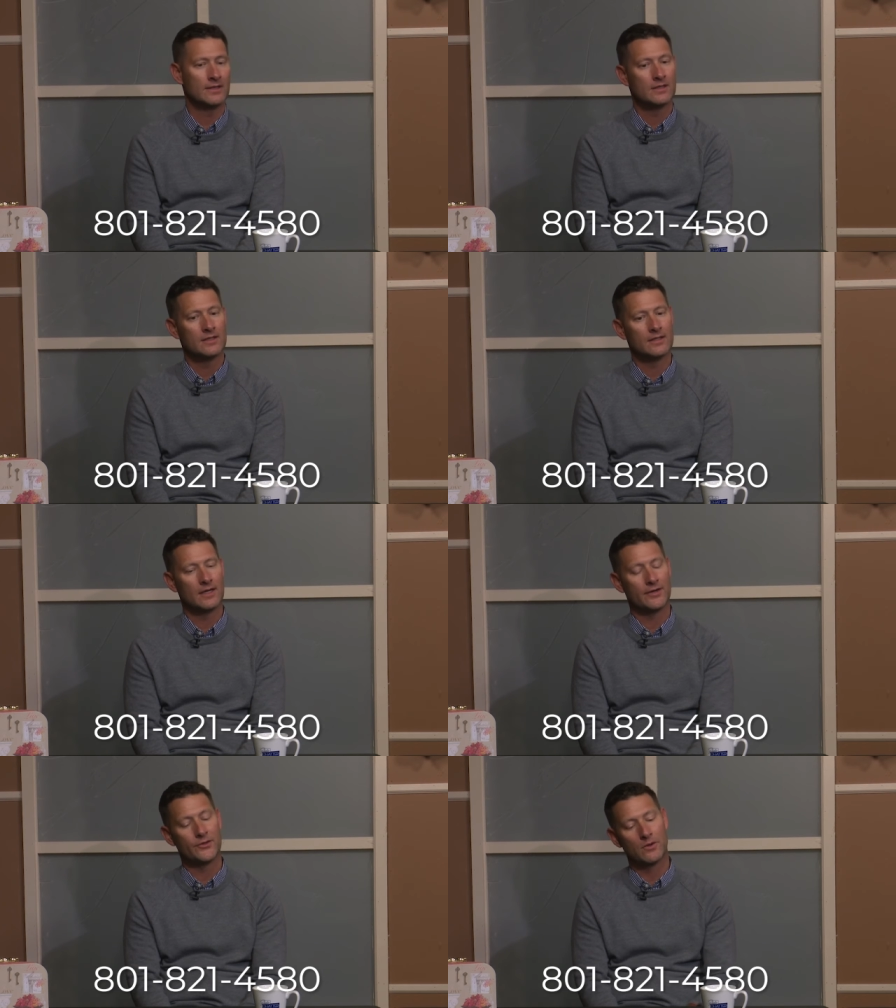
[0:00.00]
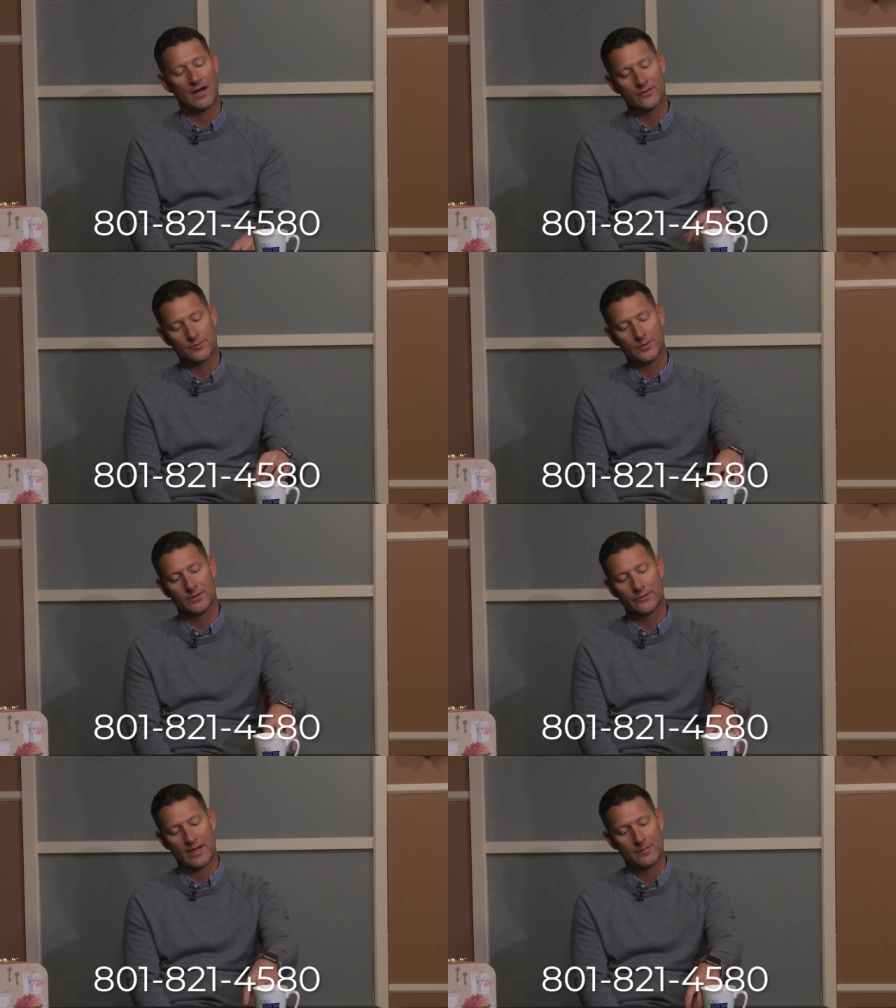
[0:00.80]
Okay. Uh, new office
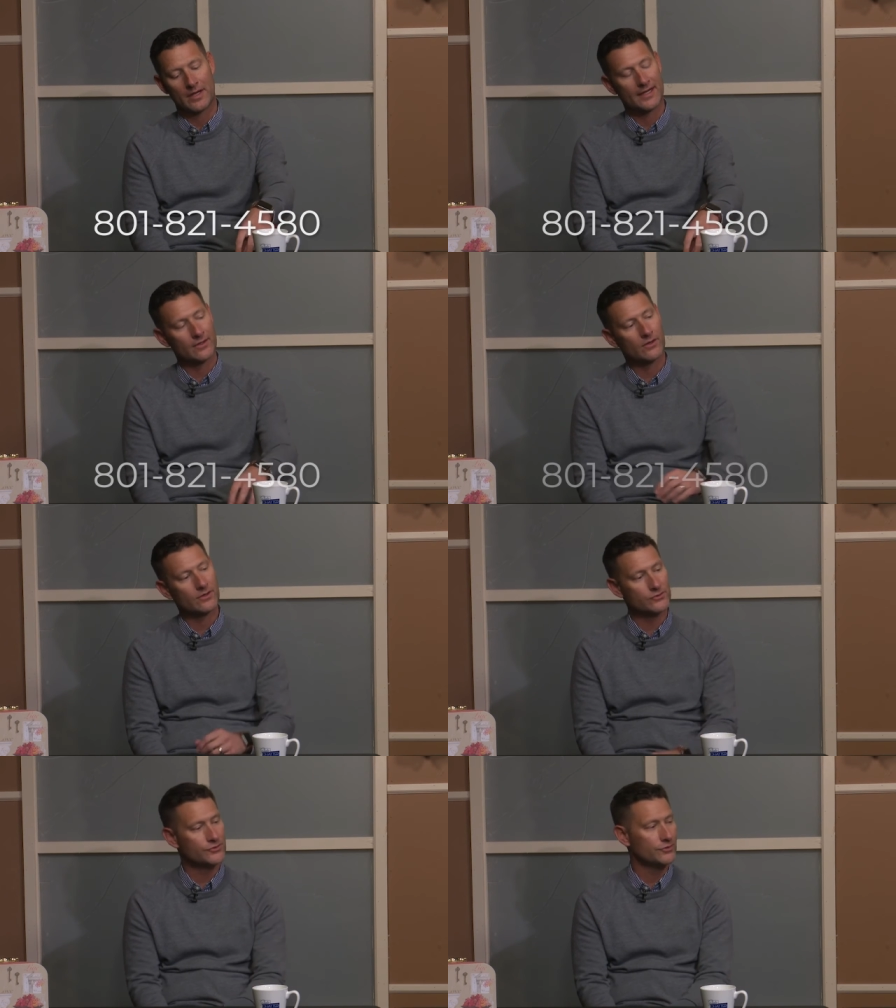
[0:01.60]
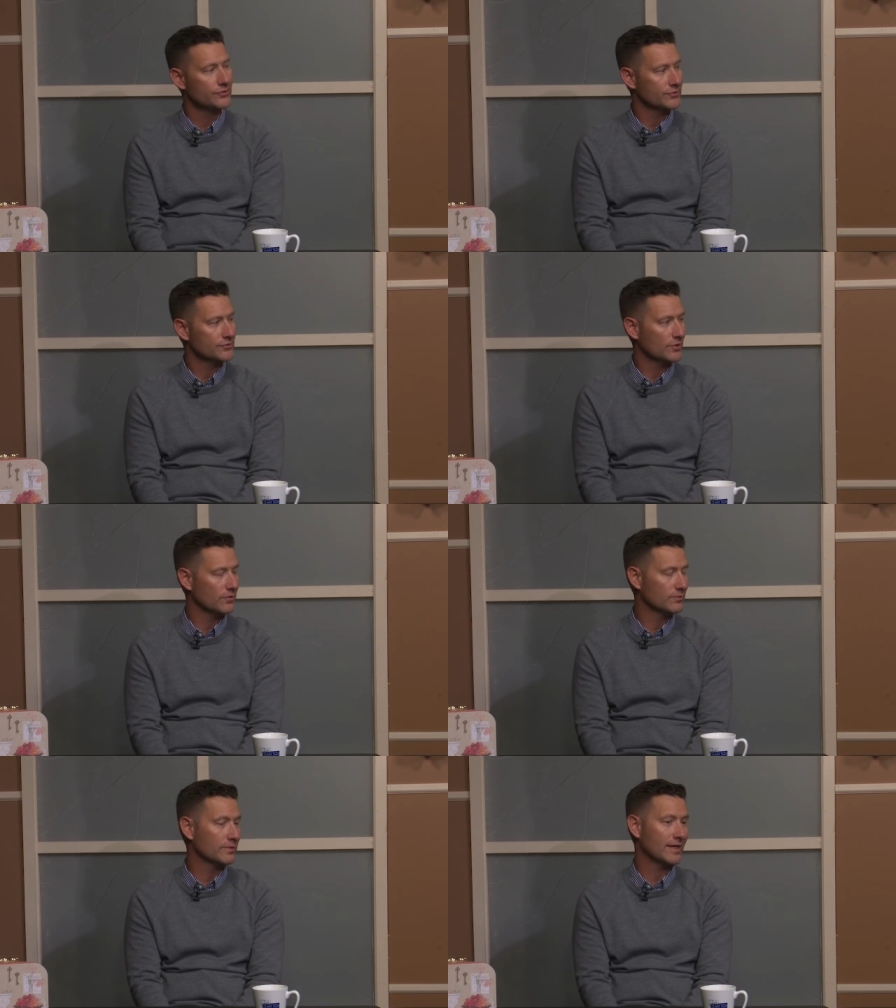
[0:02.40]
building right behind Carl's junior mm -hmm.
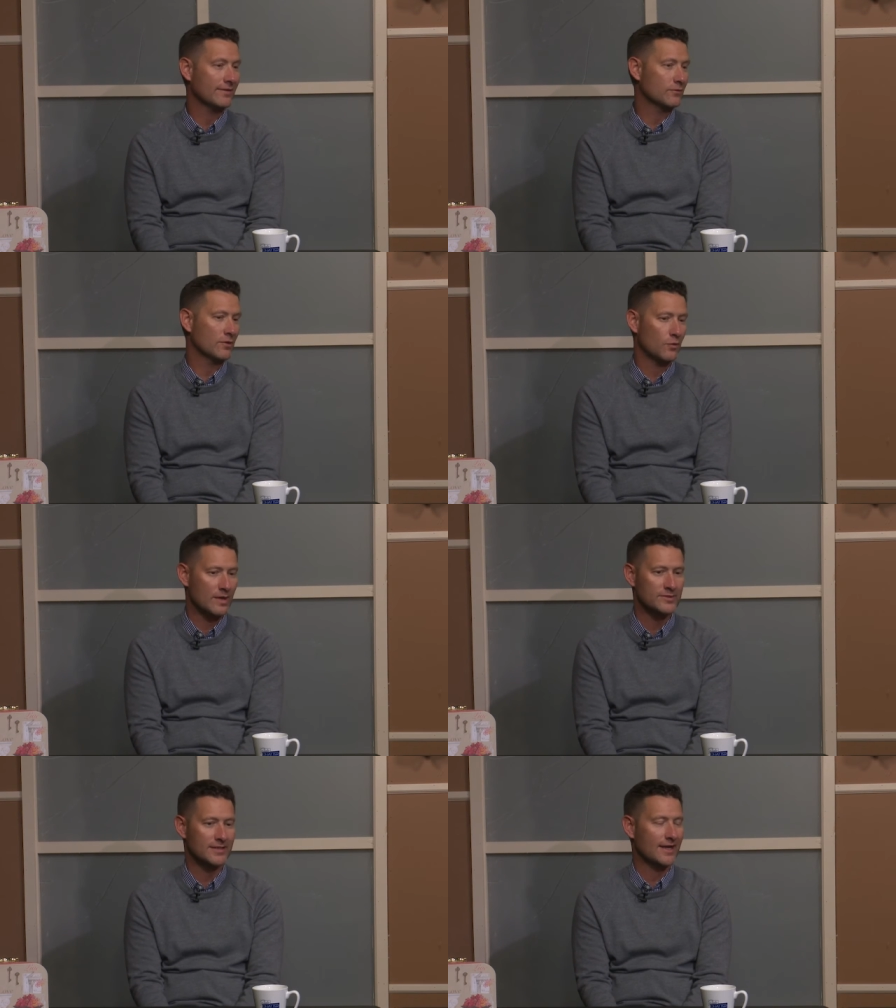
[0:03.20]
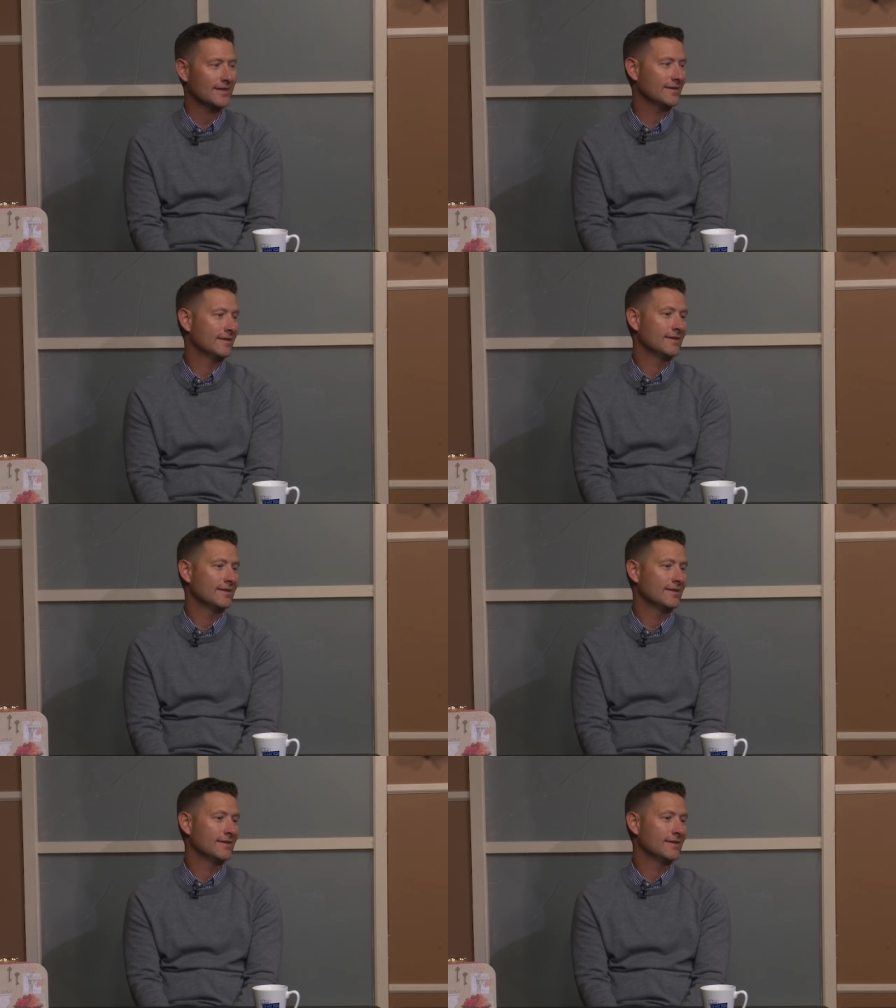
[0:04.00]
So we have a website.